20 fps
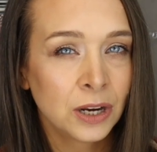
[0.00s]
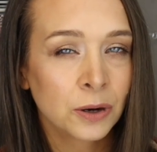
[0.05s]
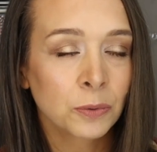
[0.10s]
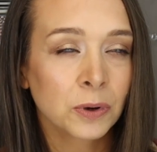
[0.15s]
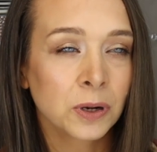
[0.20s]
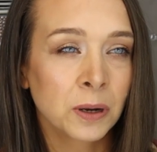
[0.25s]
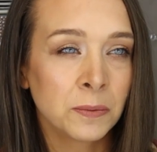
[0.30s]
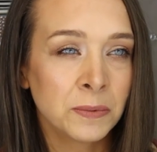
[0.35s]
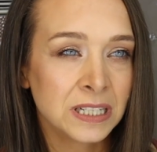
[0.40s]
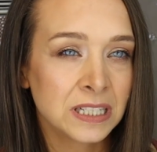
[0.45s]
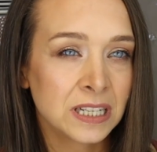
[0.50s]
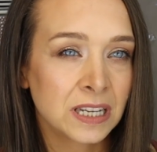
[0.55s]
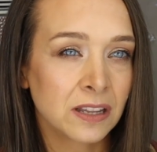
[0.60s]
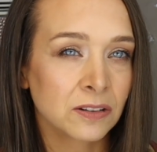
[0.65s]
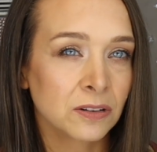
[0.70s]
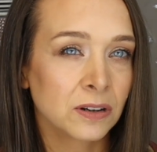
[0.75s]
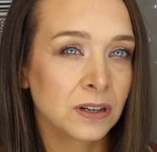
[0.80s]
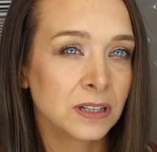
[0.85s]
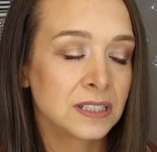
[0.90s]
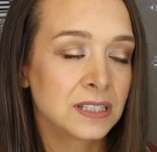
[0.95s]
we're coming
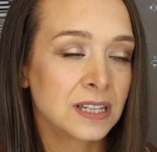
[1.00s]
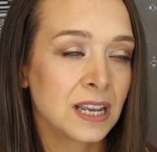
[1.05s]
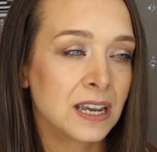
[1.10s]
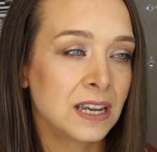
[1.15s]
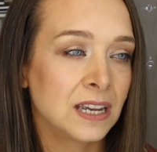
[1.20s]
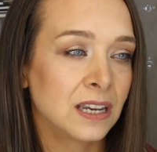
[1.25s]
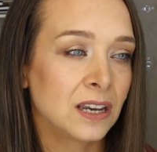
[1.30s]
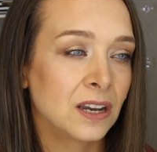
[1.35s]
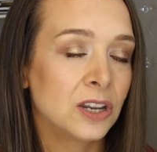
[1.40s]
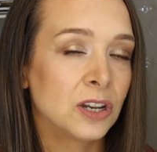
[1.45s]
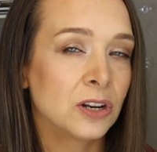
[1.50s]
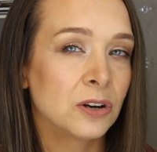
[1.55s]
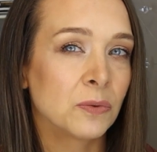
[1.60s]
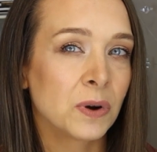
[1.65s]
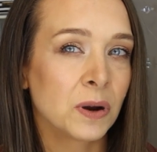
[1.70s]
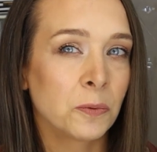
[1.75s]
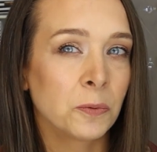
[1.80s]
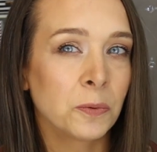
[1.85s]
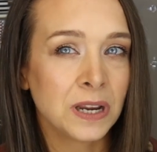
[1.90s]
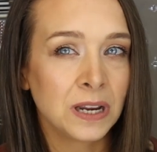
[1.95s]
together and saying, you know
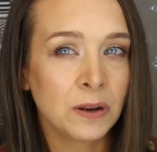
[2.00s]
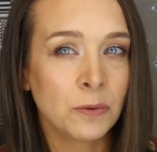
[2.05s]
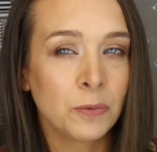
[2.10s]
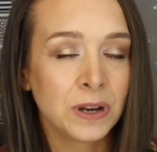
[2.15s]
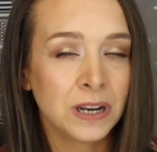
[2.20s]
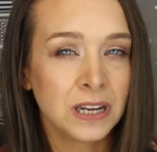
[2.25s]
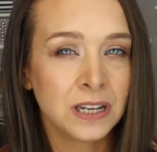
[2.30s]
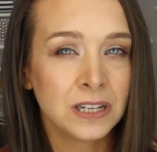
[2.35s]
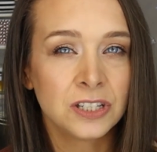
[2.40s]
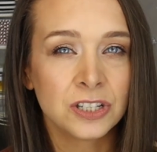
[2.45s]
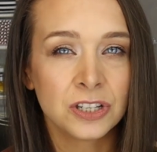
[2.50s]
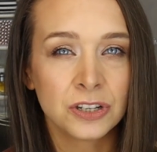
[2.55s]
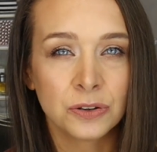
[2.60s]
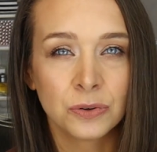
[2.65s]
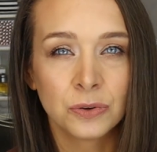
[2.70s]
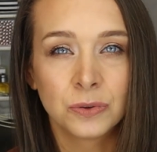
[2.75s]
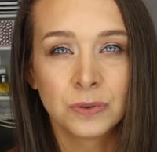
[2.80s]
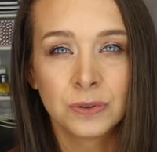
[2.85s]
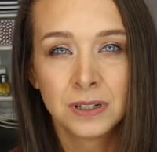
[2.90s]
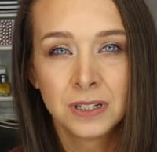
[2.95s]
what, we need to,
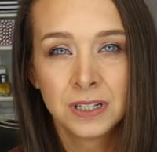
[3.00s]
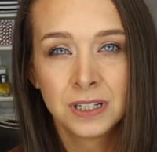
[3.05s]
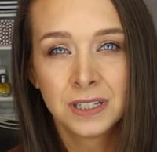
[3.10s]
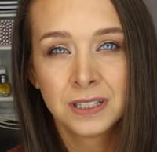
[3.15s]
you